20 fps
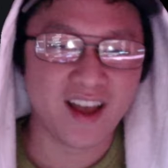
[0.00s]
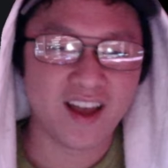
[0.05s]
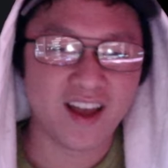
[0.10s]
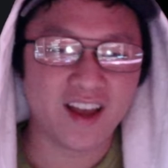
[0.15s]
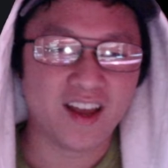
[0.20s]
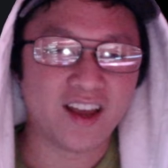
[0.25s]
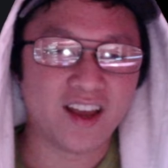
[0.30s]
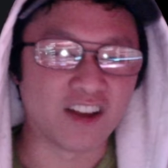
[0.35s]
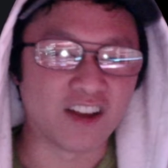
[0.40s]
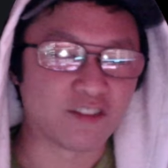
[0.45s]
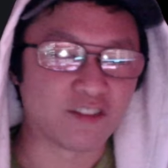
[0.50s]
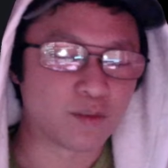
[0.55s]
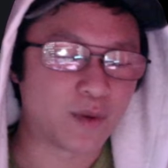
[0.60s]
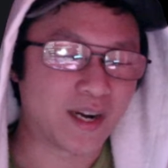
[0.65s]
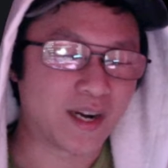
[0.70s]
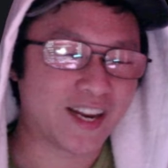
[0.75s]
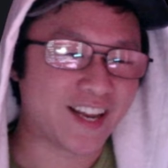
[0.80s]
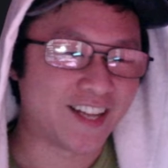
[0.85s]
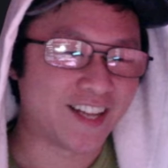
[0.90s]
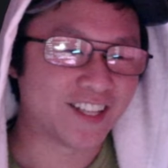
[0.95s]
Hey
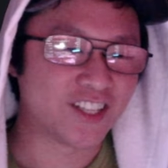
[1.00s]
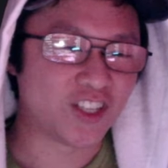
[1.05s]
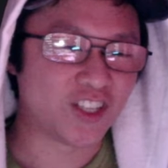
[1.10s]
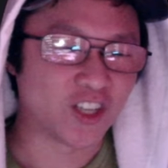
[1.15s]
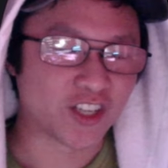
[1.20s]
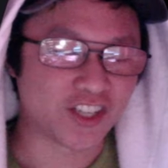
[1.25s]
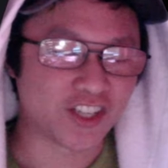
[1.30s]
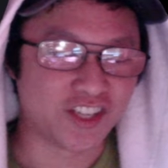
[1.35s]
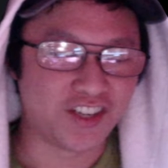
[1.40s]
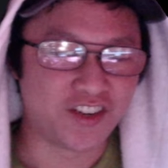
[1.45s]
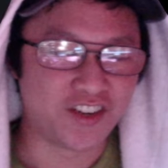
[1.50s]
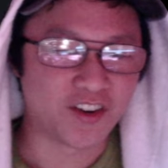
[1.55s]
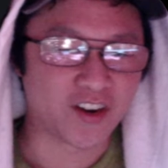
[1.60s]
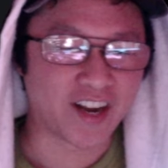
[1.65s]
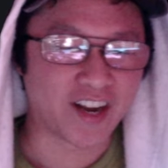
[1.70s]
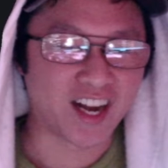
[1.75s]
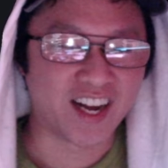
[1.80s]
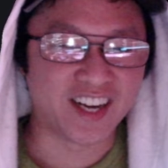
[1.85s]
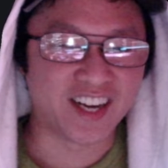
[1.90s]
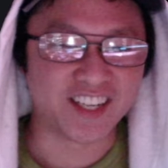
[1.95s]
everybody, it's Justin, your
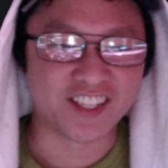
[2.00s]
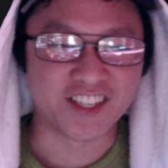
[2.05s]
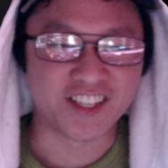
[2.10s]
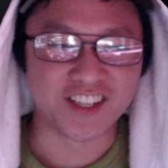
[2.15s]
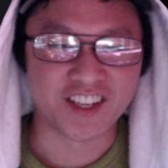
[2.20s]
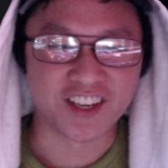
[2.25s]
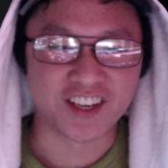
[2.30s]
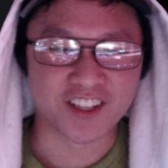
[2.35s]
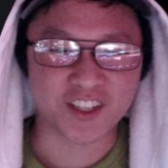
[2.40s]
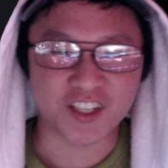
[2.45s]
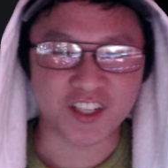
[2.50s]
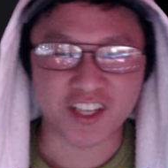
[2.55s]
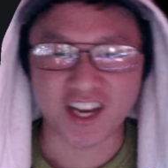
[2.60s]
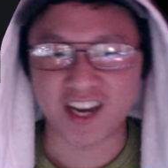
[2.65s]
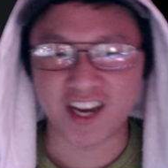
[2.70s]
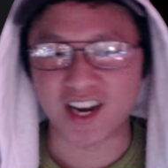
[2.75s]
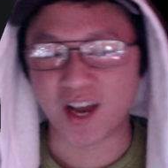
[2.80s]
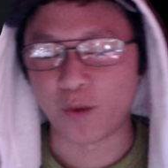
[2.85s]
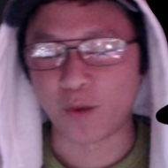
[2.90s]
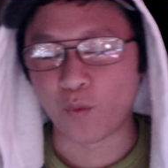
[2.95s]
guide into the other
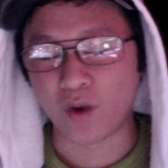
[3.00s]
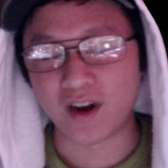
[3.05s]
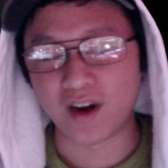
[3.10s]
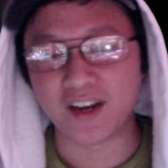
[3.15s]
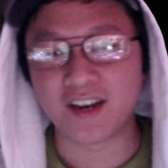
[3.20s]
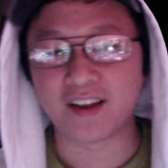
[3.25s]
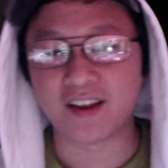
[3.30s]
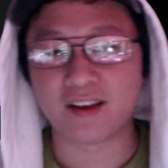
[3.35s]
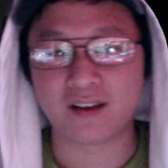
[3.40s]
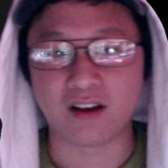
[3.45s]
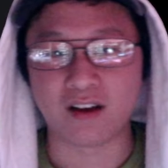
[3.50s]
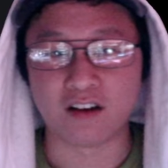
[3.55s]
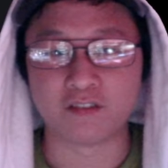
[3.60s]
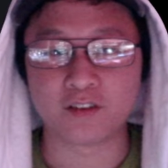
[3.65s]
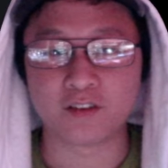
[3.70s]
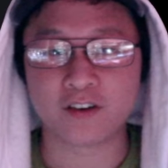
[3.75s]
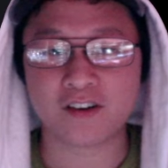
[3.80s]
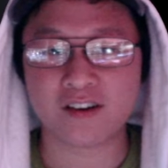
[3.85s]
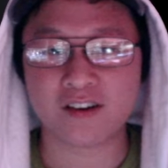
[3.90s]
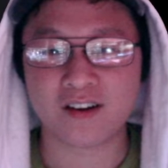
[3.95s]
side. I wanted to
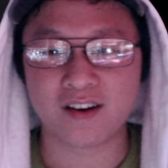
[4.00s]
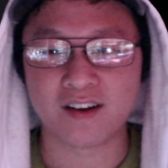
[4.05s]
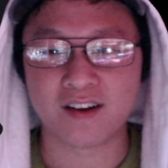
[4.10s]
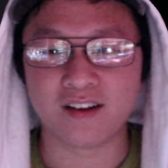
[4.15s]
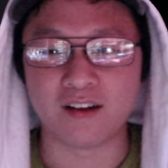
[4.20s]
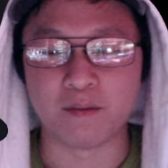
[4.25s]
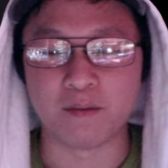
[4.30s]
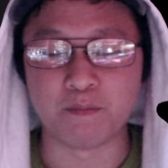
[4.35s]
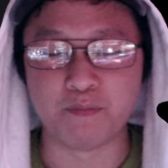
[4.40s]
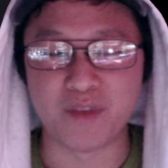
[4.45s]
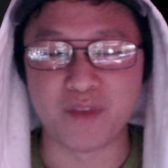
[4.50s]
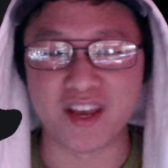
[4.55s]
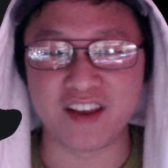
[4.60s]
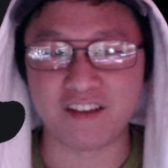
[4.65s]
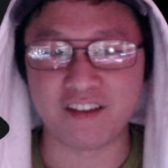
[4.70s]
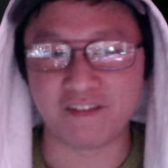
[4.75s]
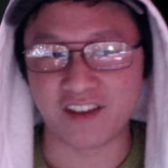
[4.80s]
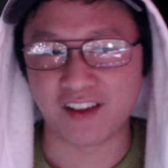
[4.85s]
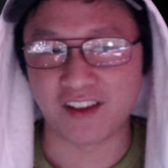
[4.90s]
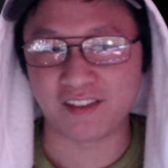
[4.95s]
cover a big
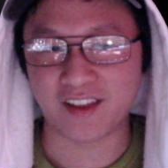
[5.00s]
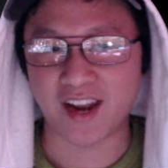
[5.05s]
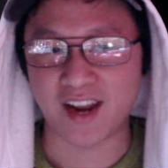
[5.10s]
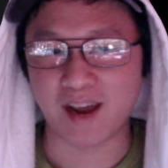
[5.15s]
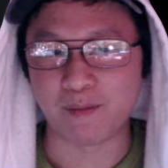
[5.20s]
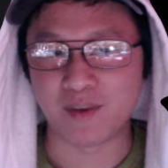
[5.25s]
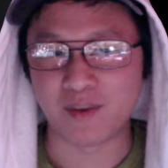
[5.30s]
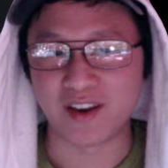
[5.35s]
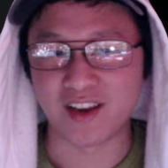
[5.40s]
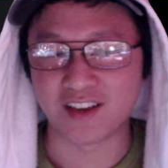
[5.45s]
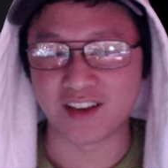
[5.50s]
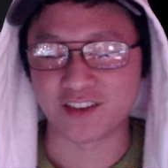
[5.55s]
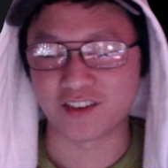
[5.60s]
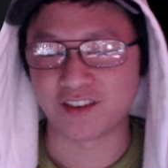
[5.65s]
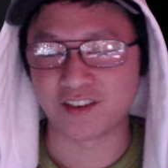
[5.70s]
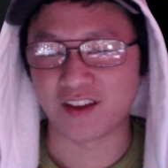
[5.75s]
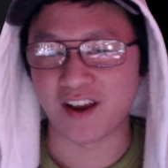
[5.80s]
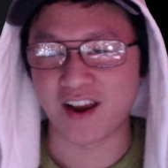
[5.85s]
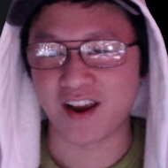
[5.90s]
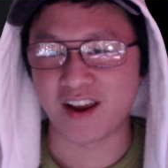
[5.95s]
event that happened
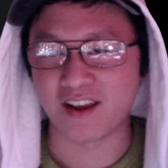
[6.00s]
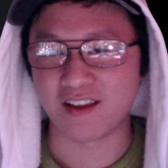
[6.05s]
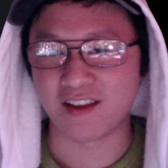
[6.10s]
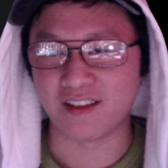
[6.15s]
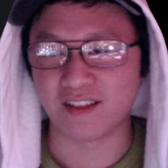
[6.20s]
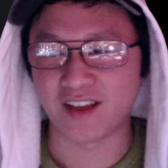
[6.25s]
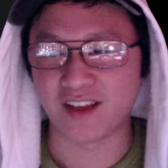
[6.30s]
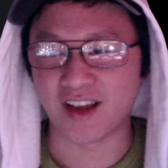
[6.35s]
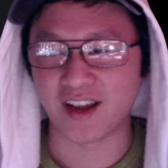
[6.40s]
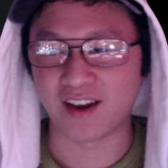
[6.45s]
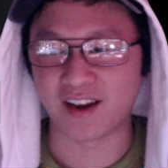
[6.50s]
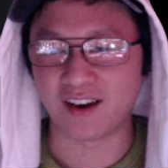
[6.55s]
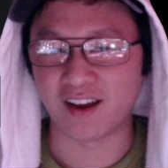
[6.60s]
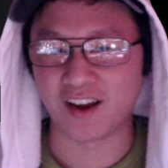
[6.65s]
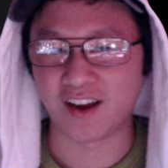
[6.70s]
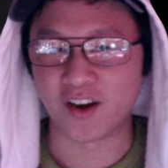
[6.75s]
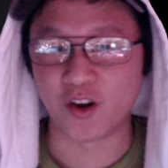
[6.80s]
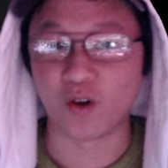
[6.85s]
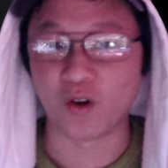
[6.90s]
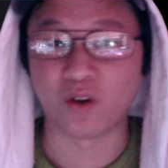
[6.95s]
yesterday that
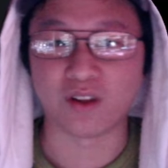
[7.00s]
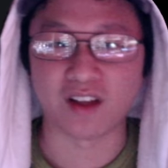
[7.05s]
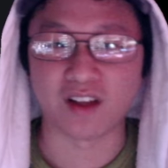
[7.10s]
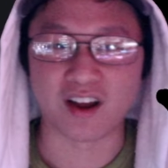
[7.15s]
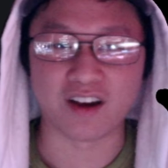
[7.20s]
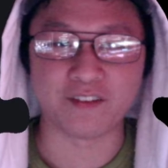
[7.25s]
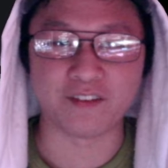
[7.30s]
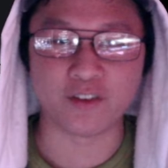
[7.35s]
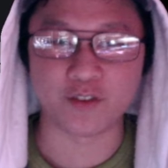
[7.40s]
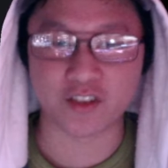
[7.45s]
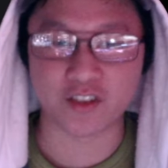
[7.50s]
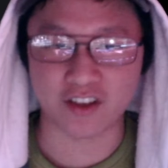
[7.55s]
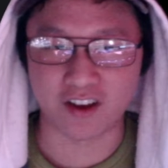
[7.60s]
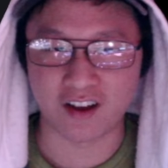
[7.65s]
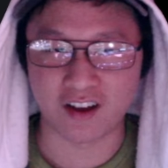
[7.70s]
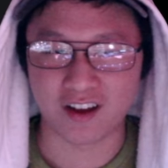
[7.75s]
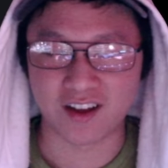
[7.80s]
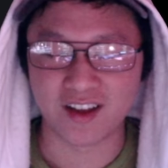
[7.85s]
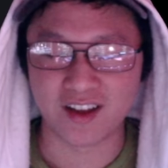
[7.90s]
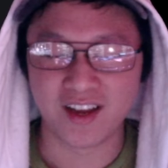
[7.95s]
I know a lot of you
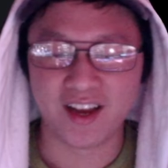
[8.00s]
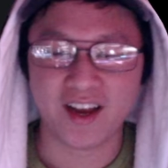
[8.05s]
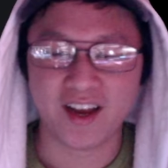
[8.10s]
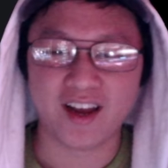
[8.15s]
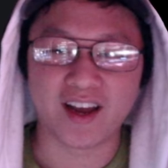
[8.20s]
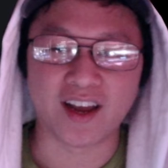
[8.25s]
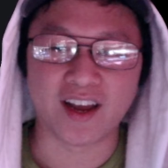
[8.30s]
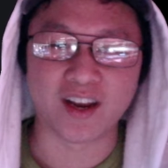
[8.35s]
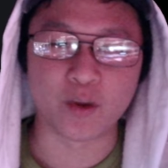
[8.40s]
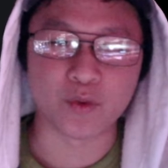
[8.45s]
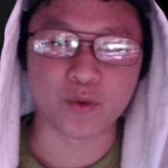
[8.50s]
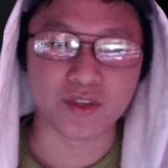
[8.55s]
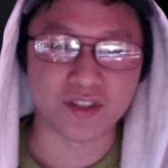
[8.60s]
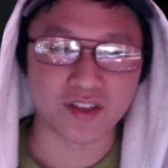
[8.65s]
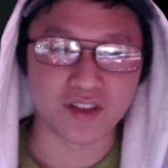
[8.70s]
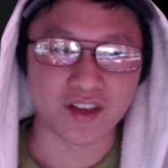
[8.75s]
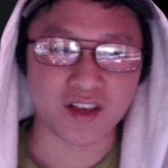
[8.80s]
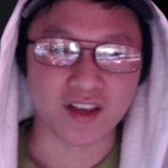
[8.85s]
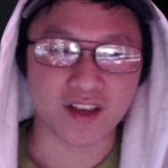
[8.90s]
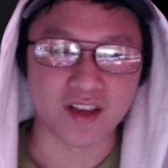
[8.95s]
saw, and it was
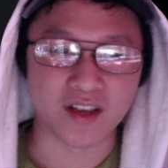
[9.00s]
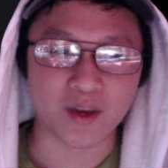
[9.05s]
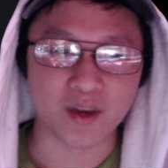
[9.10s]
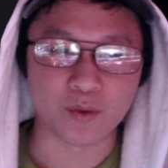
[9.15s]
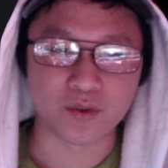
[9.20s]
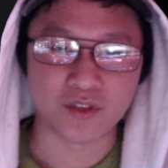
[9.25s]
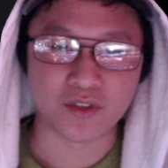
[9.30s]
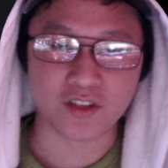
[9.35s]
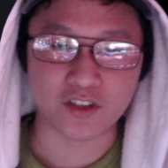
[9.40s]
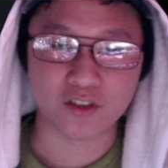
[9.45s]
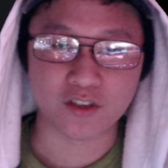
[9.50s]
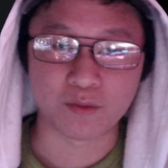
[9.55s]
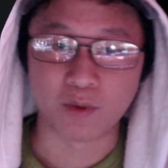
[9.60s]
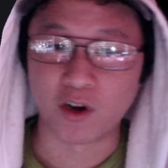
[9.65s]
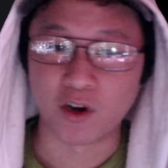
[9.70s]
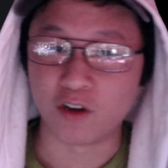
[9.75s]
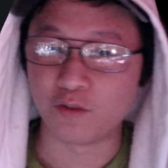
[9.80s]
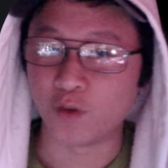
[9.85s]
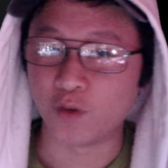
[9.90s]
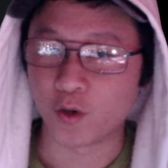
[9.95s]
the
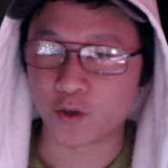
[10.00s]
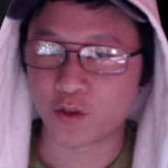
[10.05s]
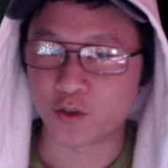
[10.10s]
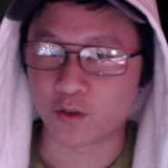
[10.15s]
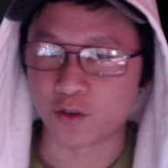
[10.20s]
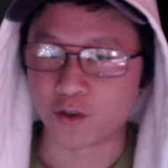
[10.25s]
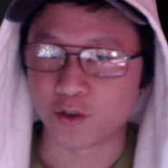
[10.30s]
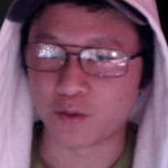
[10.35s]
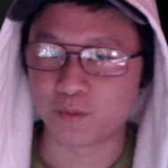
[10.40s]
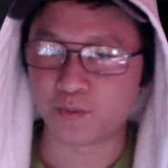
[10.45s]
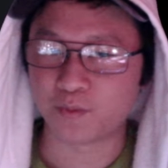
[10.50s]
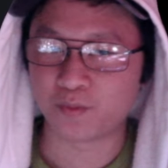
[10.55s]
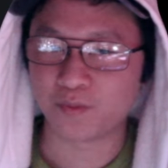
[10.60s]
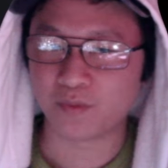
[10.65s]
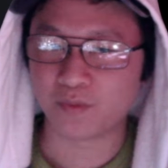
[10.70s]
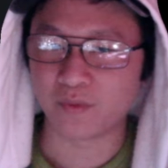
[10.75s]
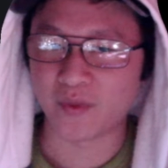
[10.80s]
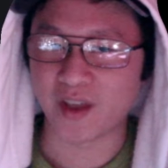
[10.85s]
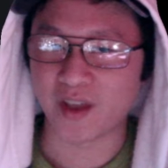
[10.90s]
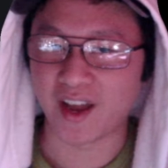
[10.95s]
small focus group
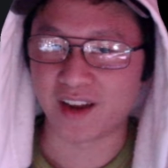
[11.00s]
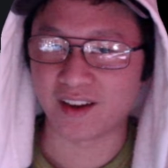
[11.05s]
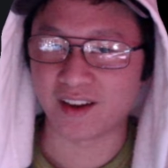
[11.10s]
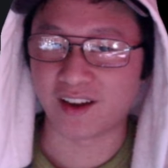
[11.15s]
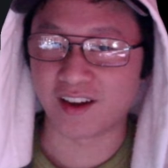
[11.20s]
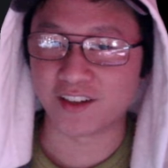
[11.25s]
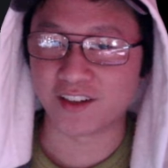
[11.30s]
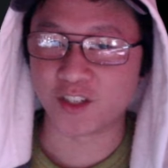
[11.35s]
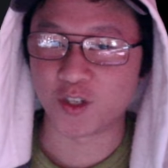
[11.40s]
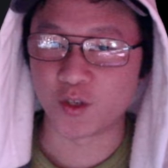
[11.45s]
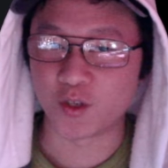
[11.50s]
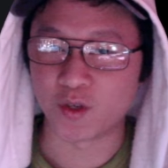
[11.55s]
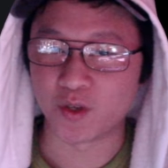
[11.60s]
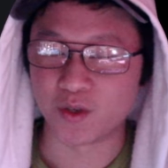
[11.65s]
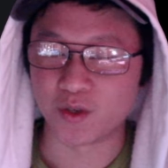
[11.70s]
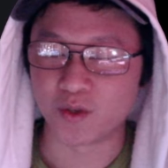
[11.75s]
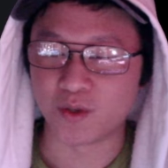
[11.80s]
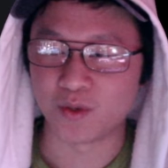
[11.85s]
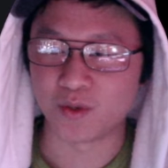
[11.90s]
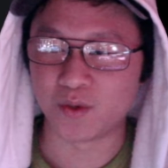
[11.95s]
that got
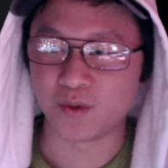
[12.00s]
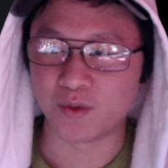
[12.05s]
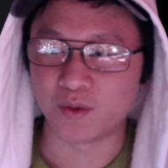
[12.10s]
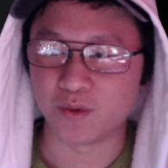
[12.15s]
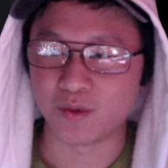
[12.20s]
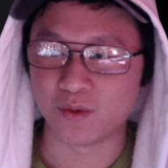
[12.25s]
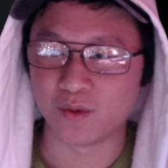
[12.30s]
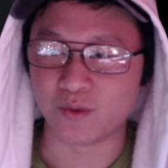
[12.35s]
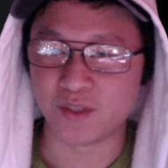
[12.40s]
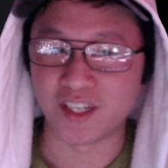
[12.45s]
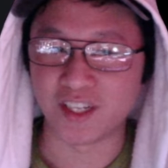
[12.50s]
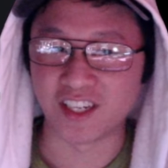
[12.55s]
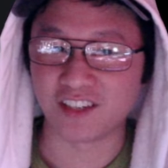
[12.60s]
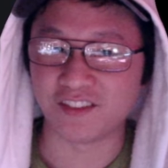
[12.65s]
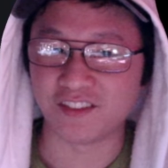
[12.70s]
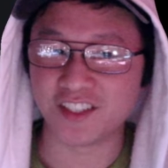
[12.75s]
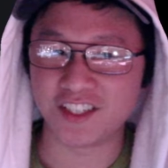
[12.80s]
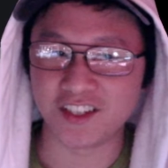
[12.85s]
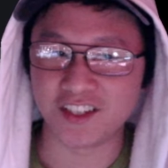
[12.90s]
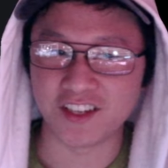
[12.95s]
to
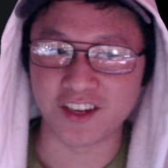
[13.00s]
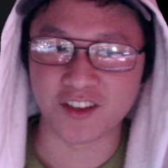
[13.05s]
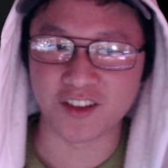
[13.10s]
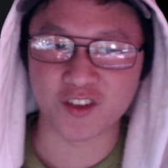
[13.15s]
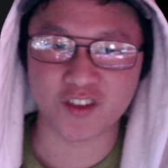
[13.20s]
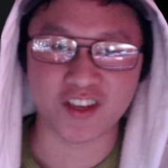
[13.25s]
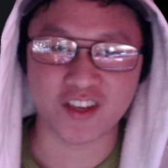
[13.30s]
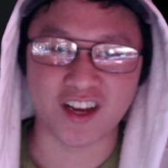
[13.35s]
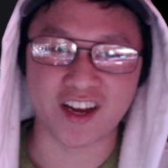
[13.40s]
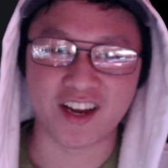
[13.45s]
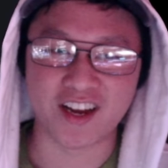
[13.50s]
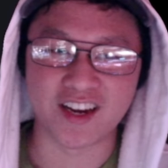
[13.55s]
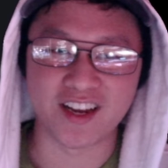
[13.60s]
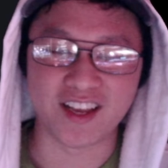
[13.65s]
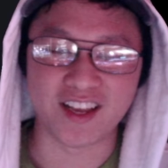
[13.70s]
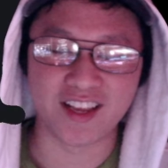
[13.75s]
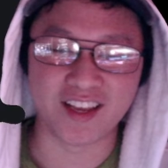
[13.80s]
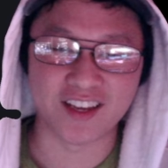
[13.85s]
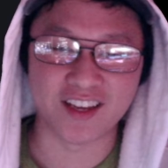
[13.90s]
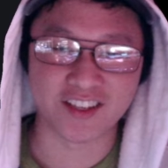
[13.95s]
delve into the other
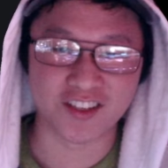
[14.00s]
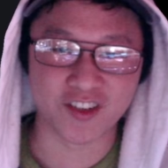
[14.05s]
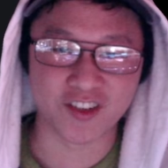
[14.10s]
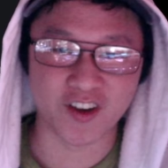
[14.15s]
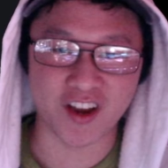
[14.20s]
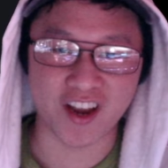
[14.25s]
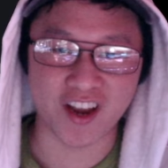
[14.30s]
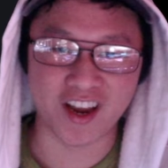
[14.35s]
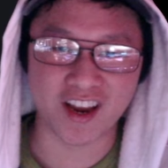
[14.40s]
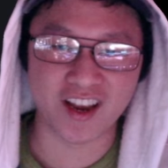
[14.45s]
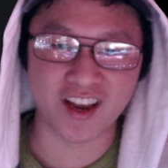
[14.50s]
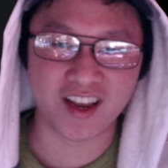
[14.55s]
side yesterday,